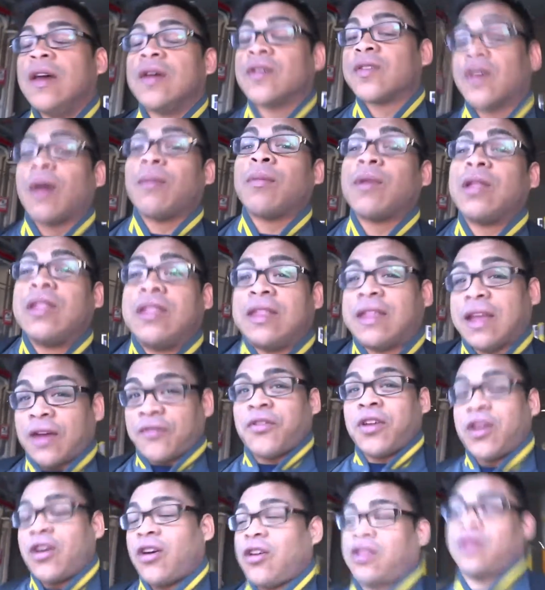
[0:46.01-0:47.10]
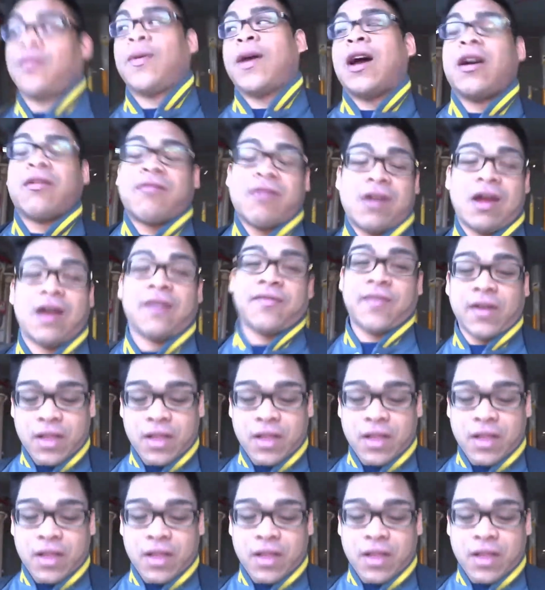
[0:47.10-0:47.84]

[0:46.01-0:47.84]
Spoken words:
So I'm definitely going to be hungry after